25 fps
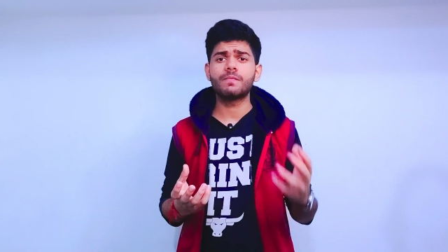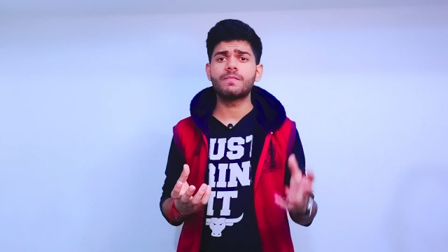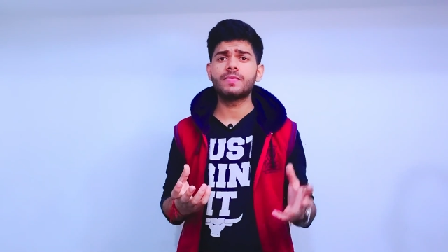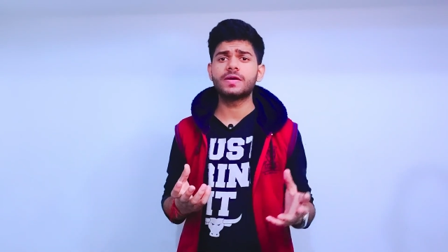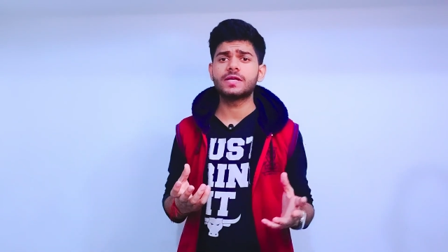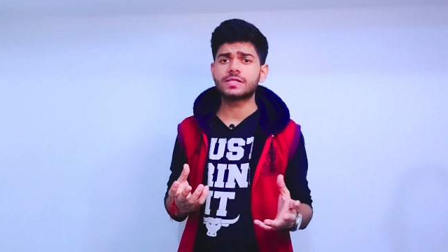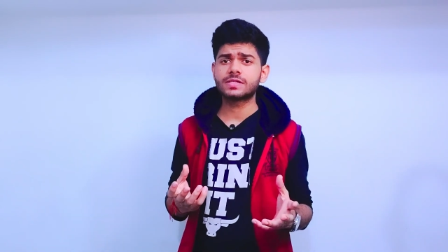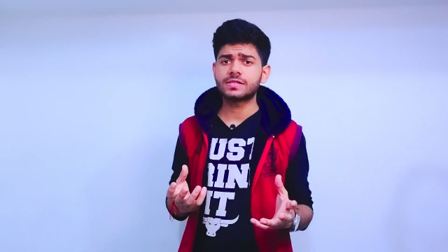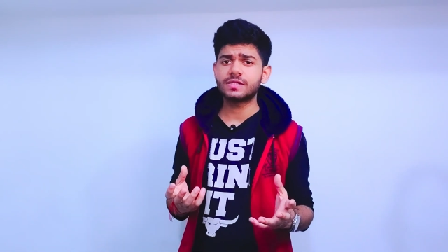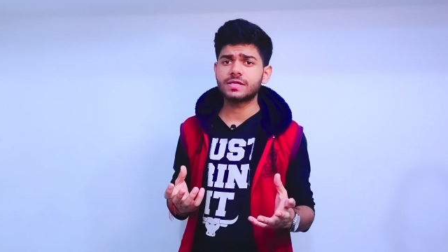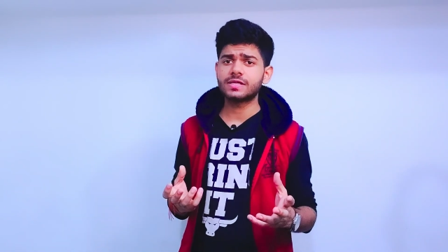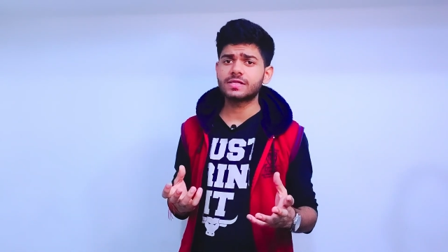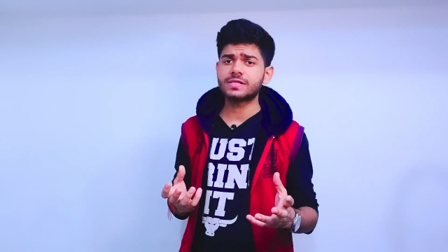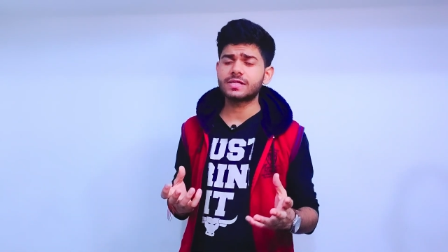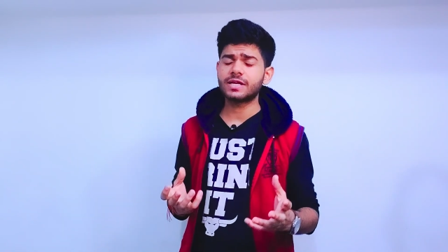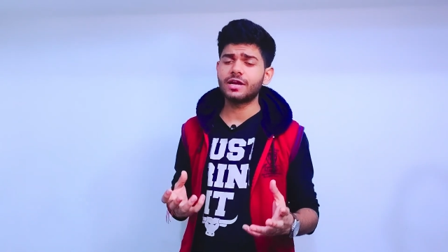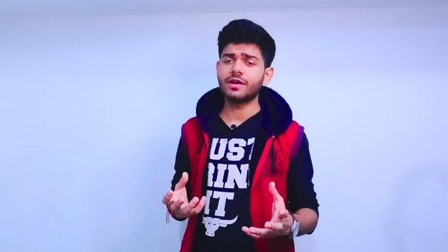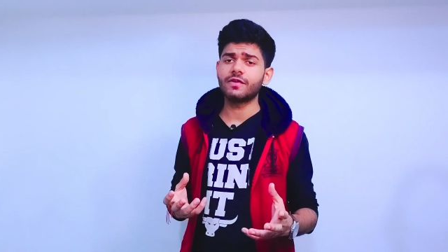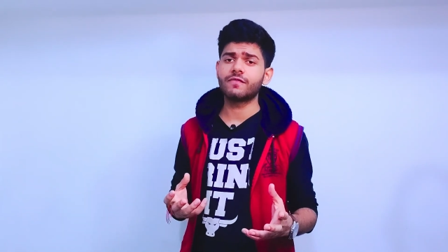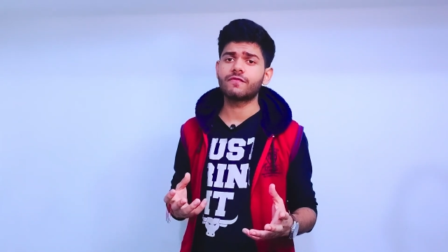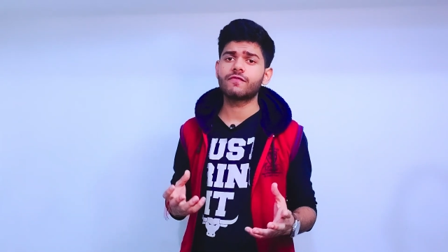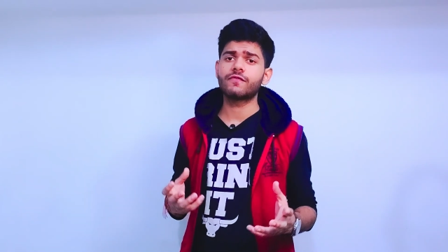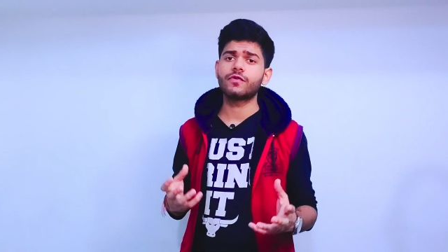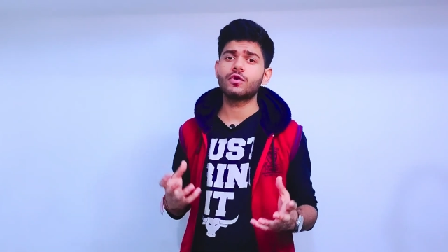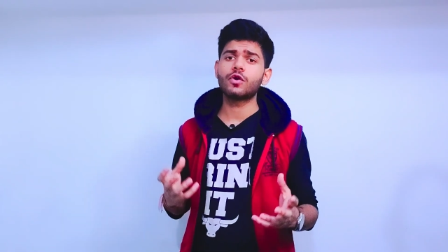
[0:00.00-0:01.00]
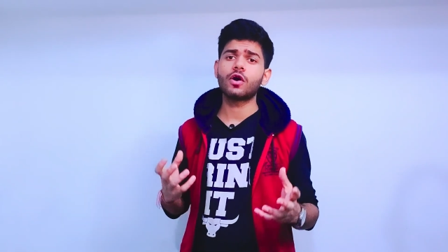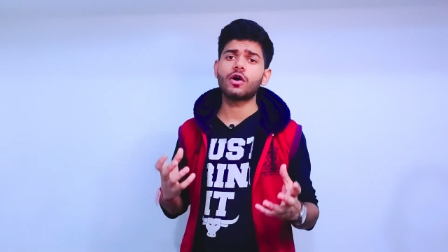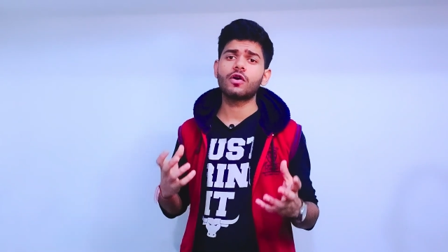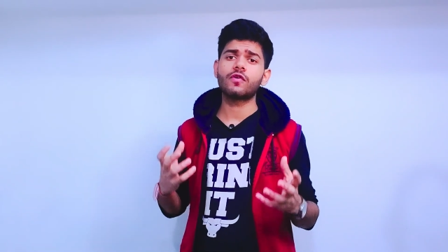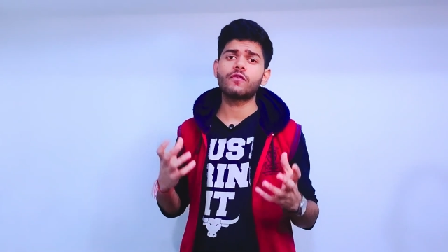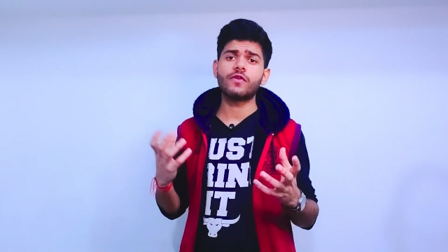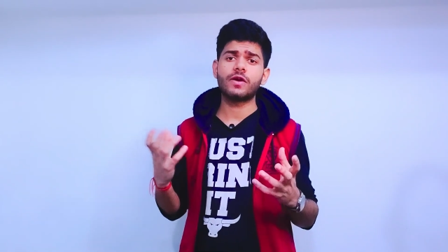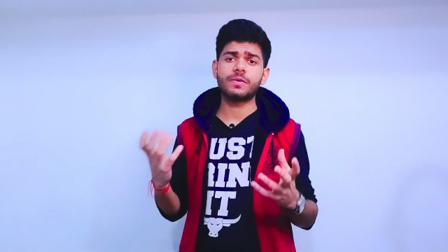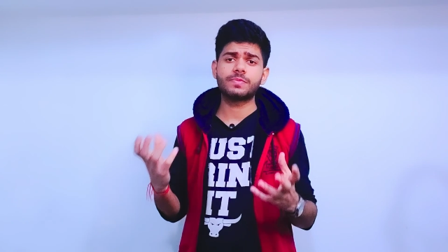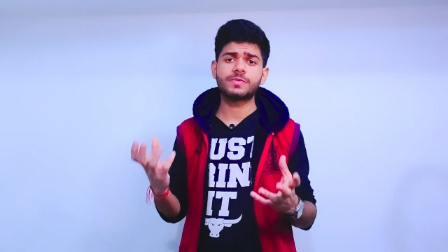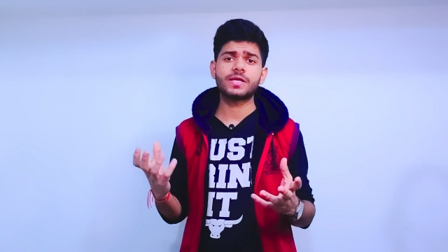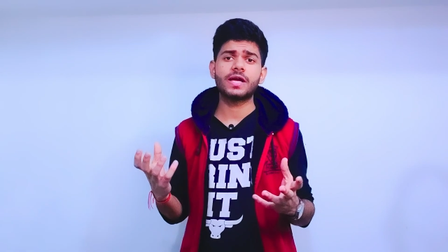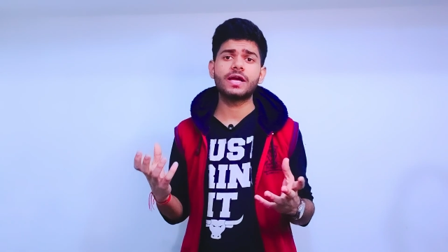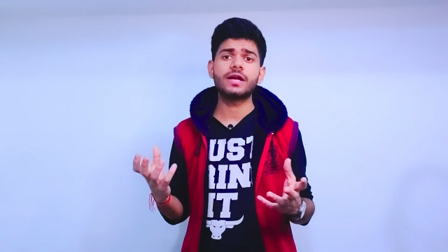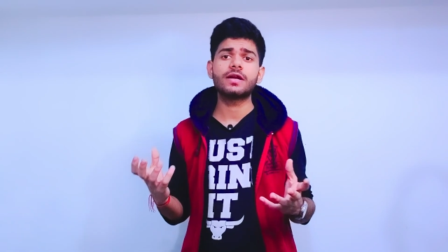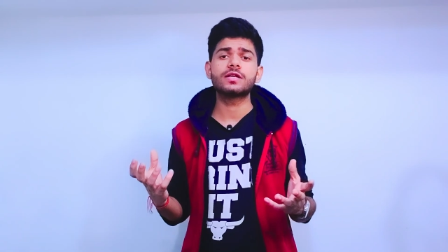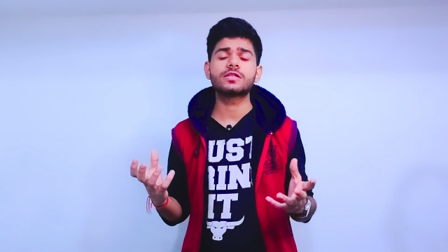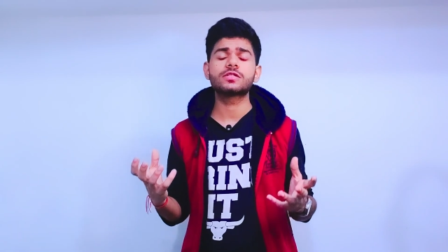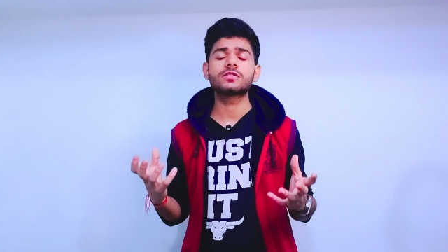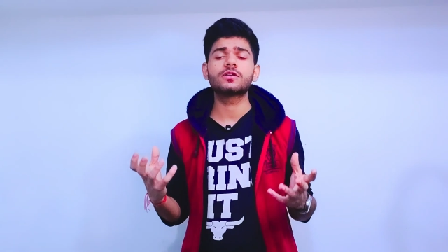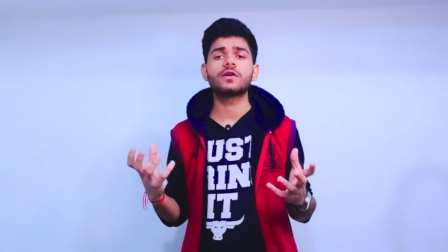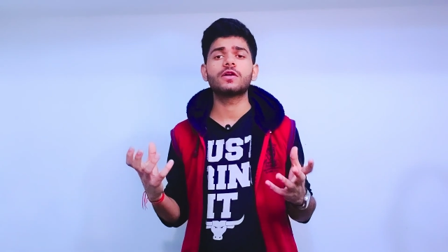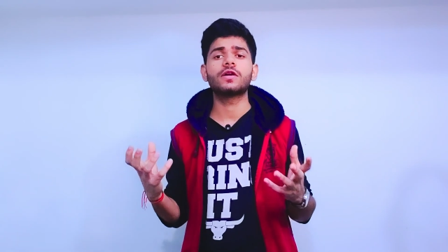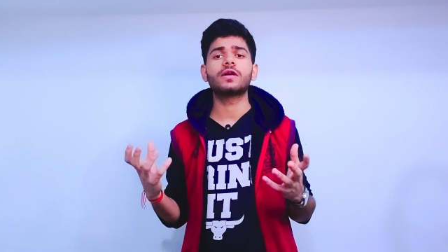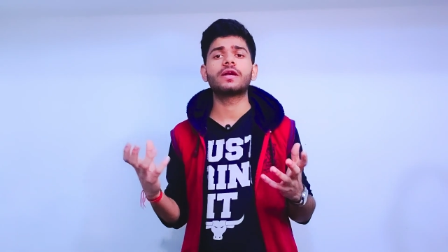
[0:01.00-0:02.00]
business and if your website
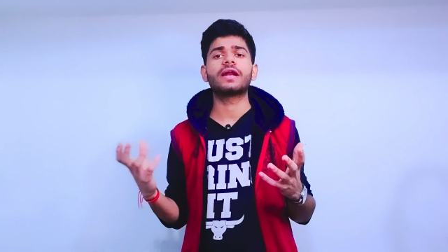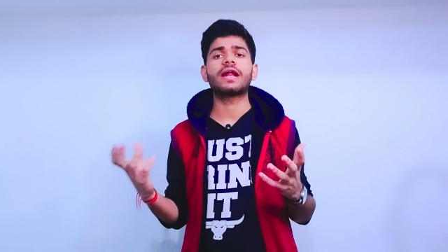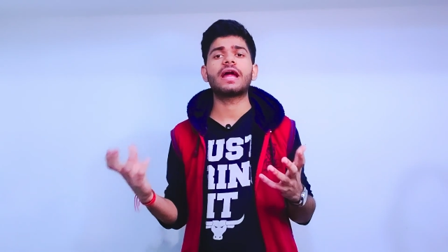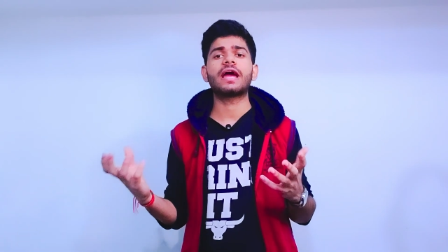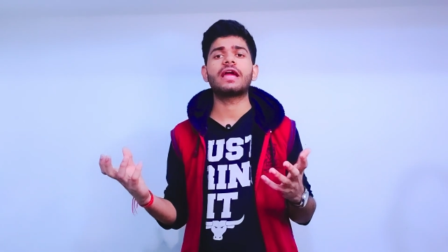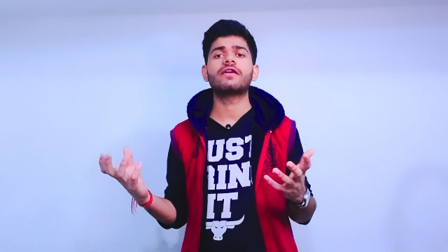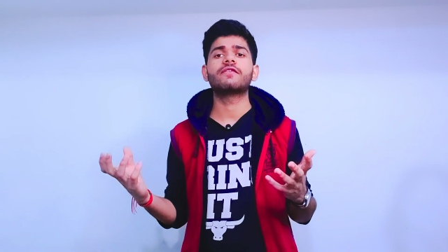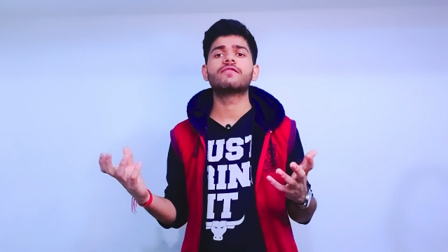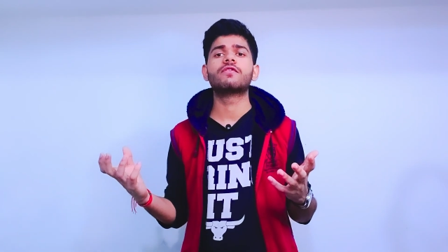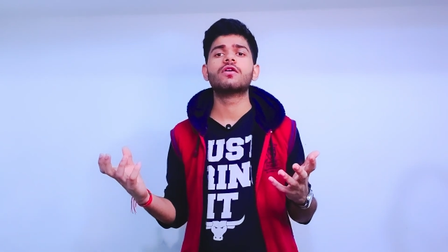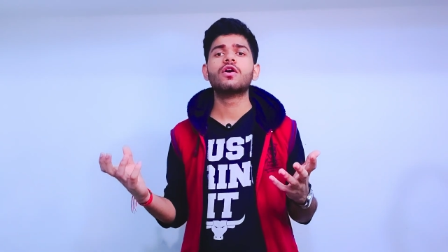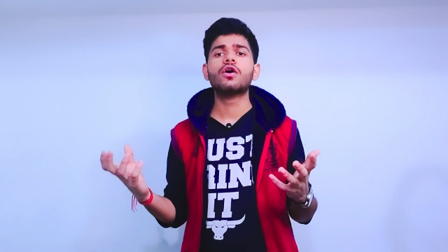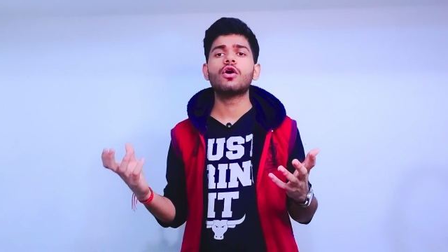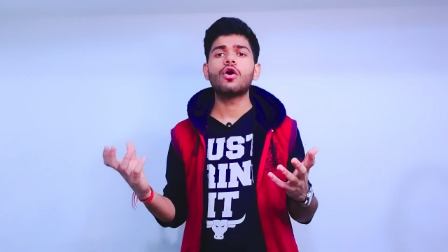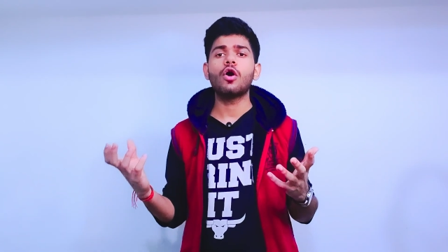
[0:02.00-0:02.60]
is going to drive